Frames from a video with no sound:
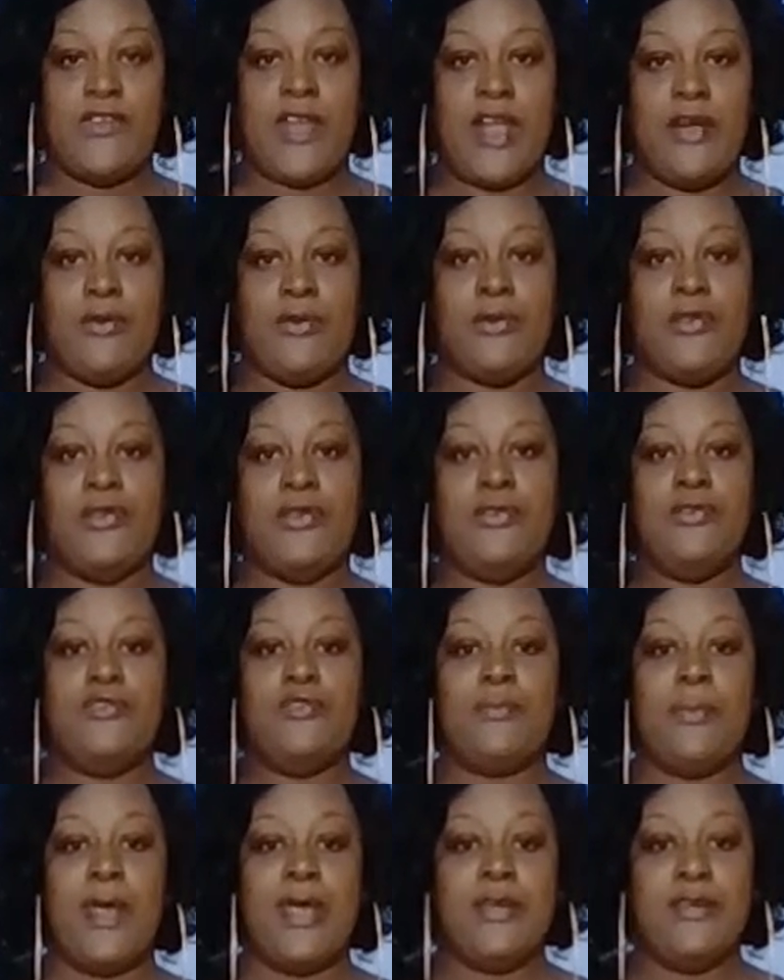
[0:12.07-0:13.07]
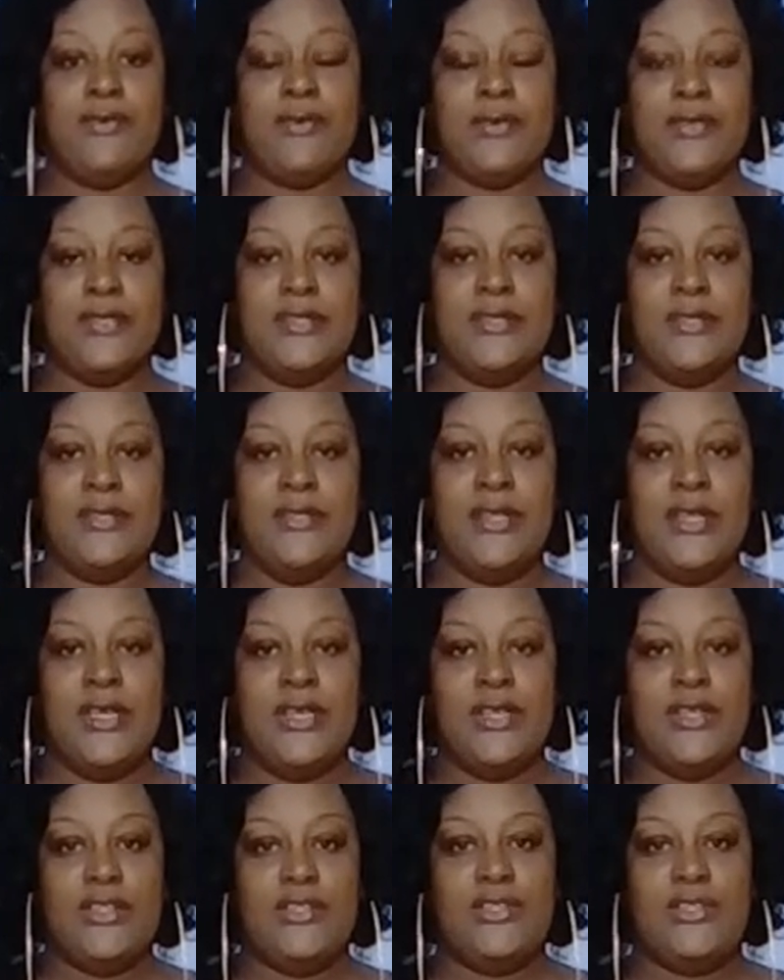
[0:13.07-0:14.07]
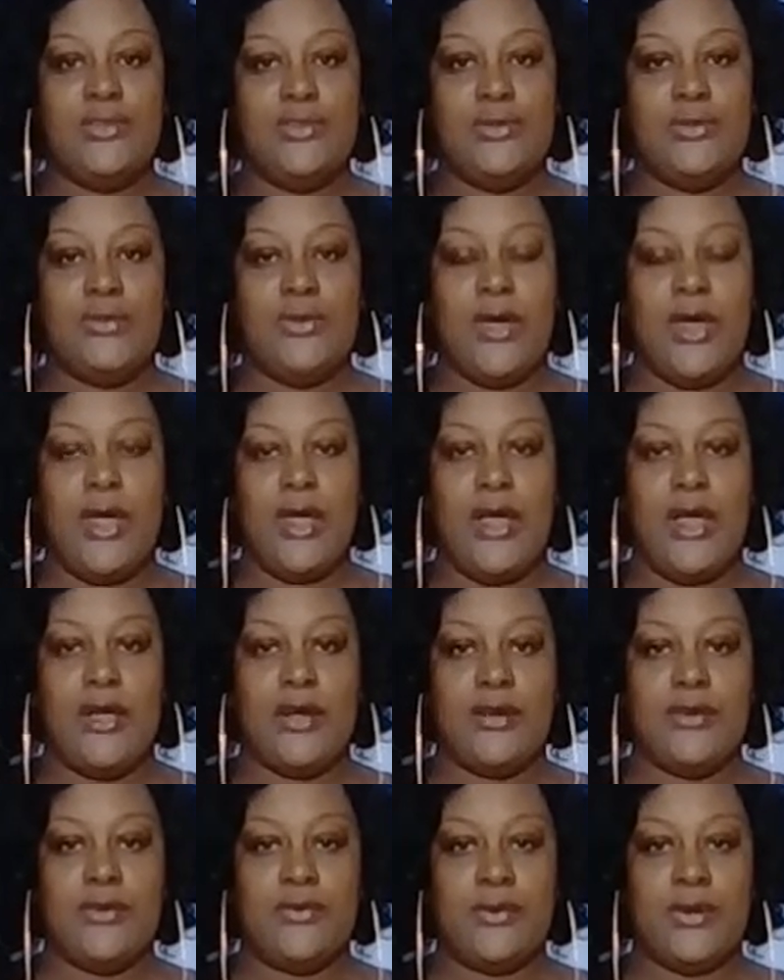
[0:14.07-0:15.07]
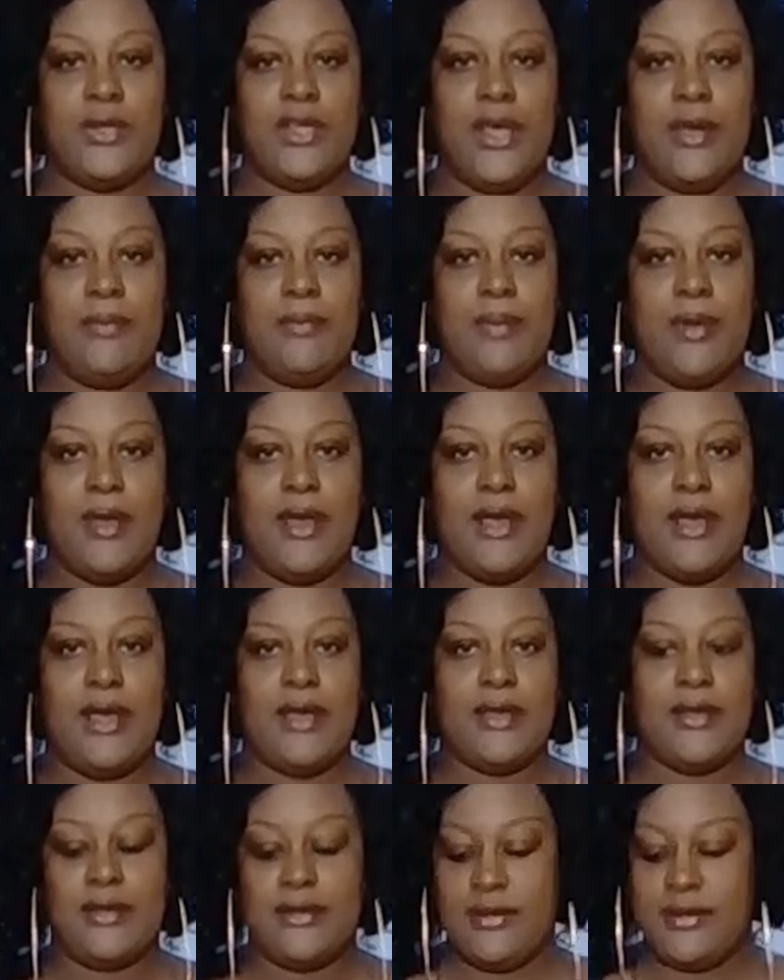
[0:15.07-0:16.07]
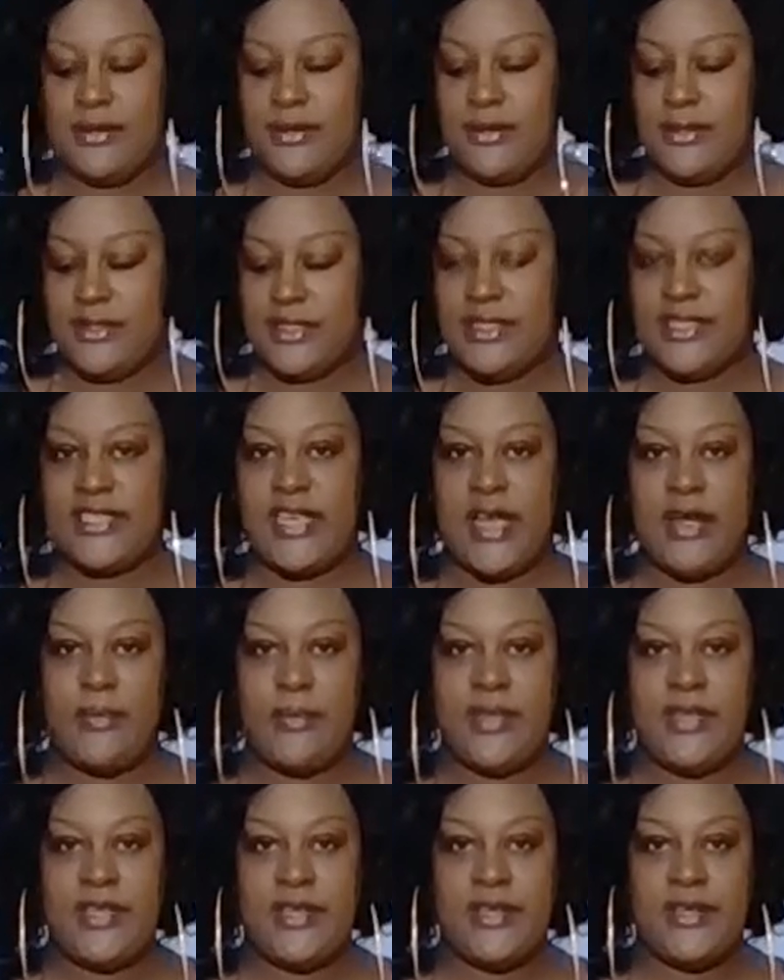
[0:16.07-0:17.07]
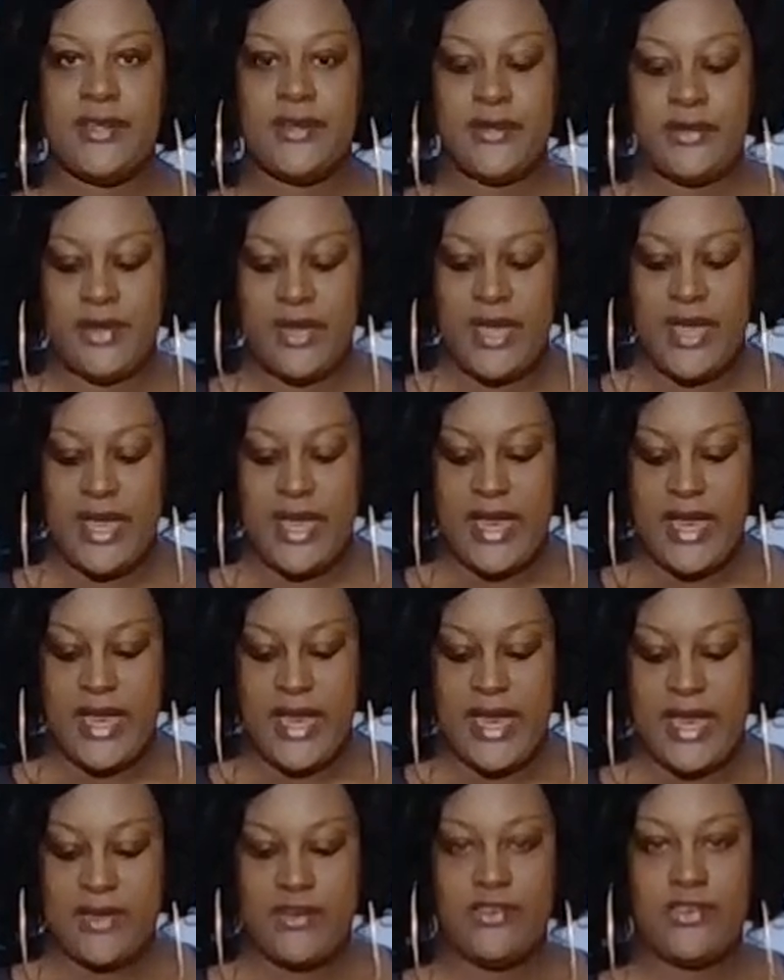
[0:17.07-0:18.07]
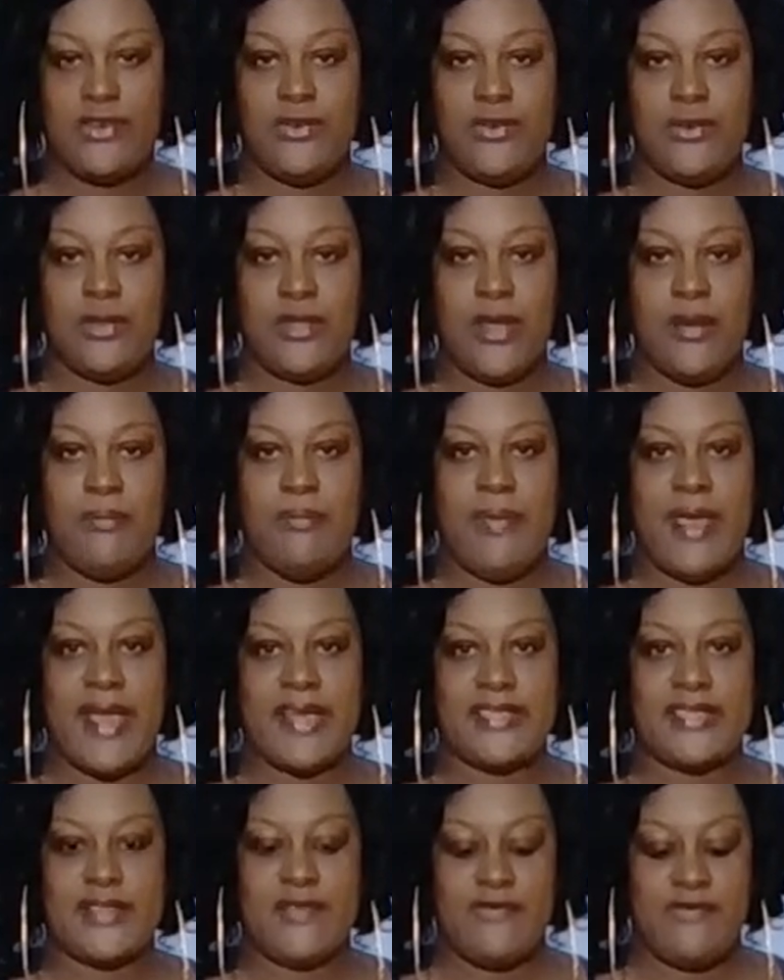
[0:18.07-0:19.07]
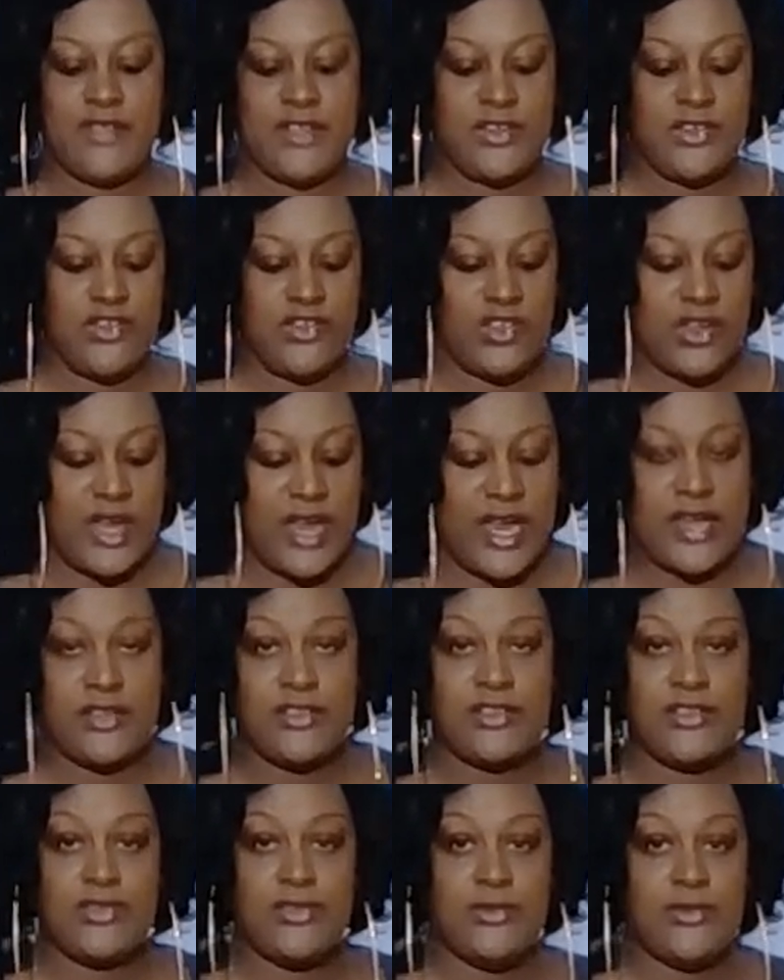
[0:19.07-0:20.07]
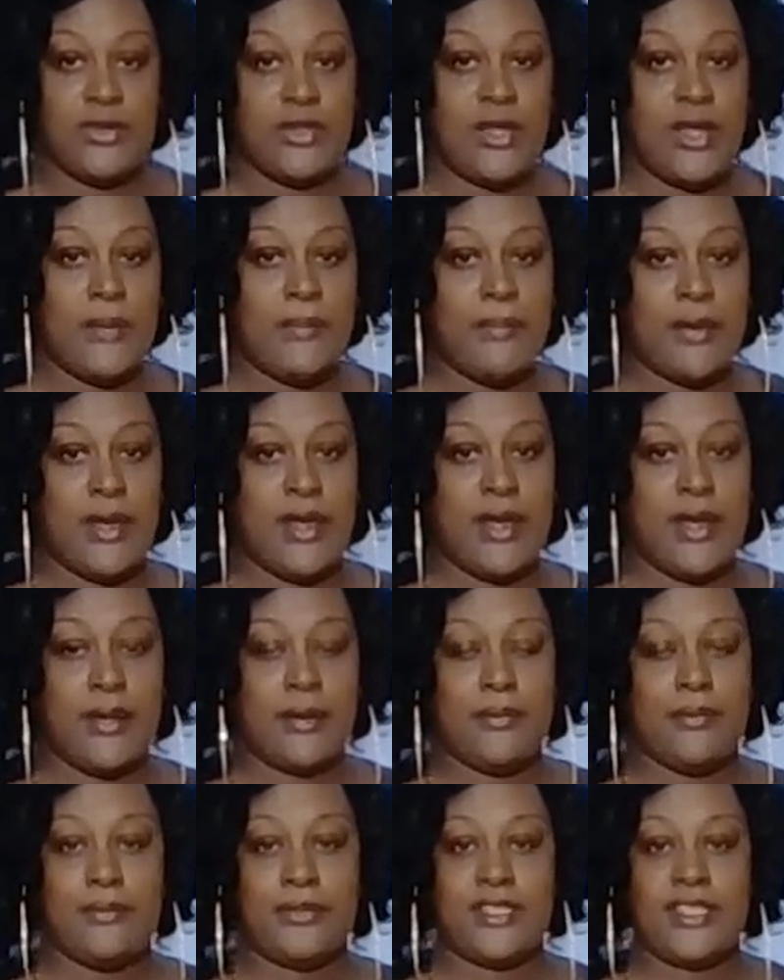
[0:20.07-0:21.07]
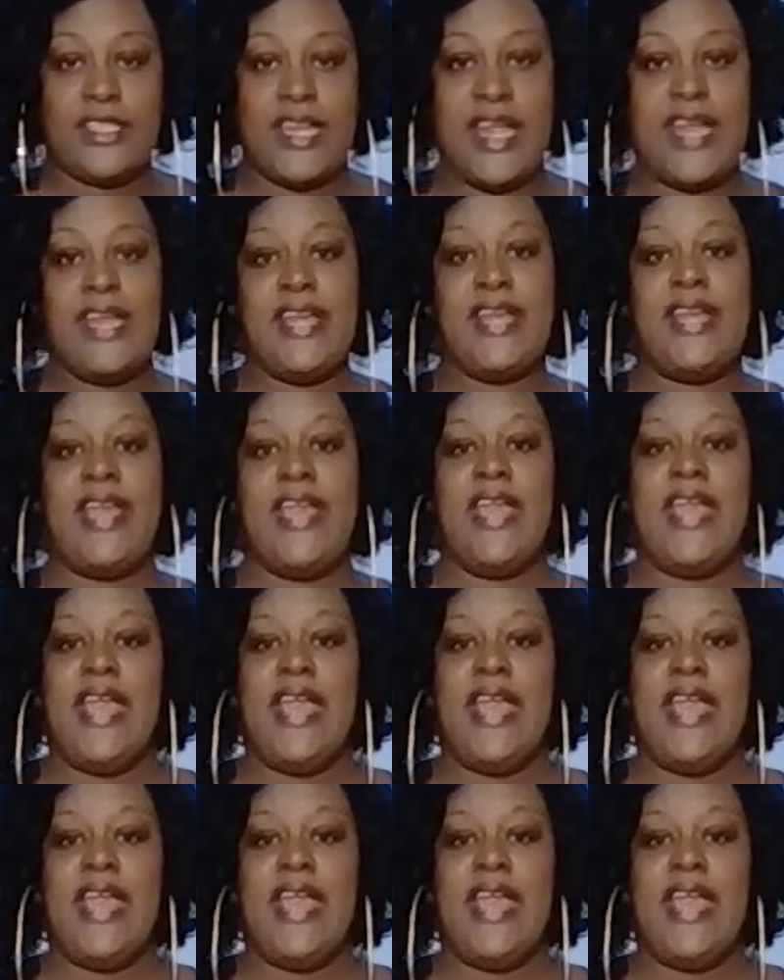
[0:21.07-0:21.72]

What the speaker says: I will use my grill to grill up salmon here, and to grill up bassa fish, and to grill up steak.